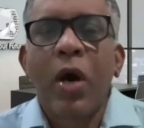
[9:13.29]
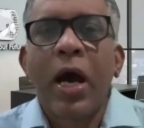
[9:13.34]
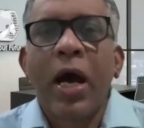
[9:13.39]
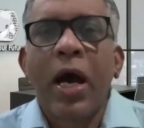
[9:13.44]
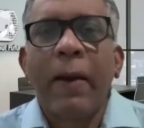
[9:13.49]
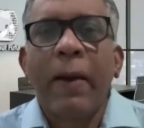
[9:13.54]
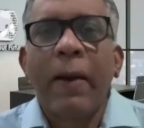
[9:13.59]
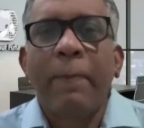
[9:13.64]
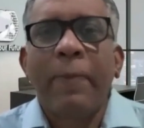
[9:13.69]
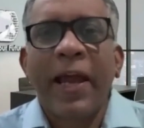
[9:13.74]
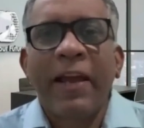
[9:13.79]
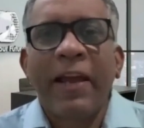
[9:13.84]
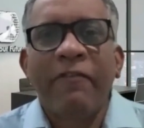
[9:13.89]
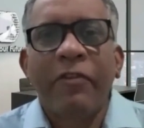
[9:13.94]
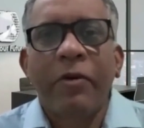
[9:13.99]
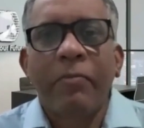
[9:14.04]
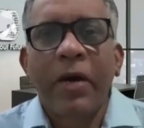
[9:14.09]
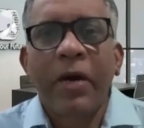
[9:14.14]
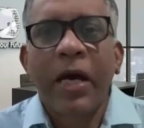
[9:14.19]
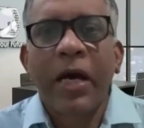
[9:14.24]
are applying
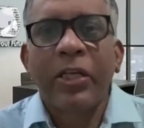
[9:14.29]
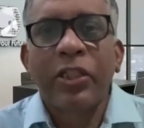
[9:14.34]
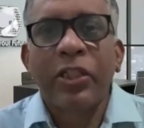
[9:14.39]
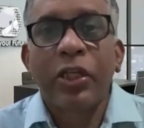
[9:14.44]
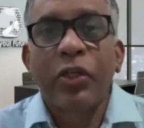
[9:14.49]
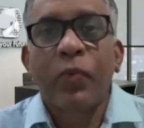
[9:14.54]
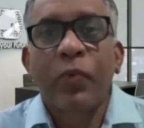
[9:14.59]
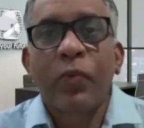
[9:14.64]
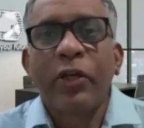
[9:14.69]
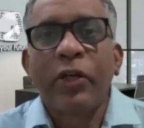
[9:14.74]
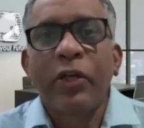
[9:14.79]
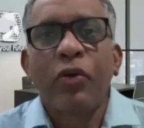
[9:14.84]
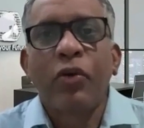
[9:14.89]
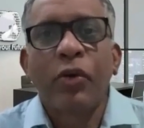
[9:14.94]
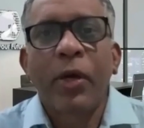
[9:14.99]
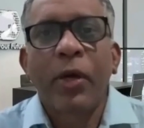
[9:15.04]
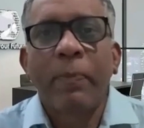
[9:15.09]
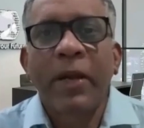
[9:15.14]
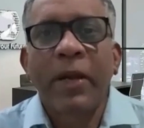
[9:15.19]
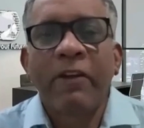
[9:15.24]
for master's, why don't
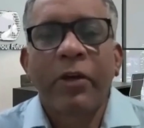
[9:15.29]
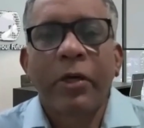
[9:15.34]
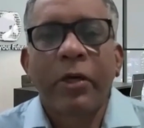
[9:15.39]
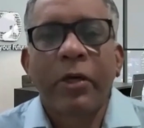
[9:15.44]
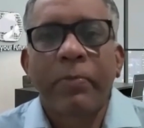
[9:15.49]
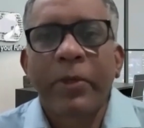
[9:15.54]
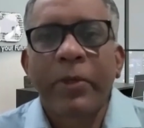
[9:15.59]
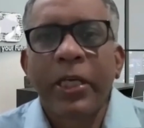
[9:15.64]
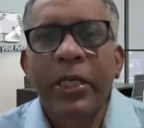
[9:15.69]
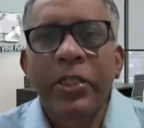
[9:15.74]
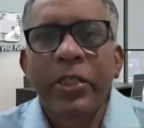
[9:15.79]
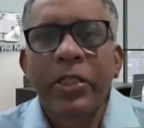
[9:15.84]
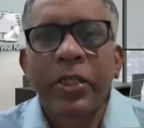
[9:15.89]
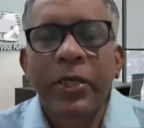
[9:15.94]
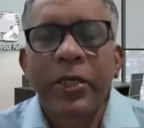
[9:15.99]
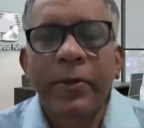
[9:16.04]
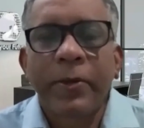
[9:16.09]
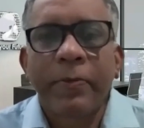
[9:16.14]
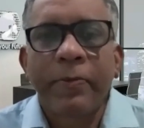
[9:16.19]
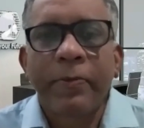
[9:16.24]
you apply for a
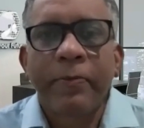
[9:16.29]
PhD?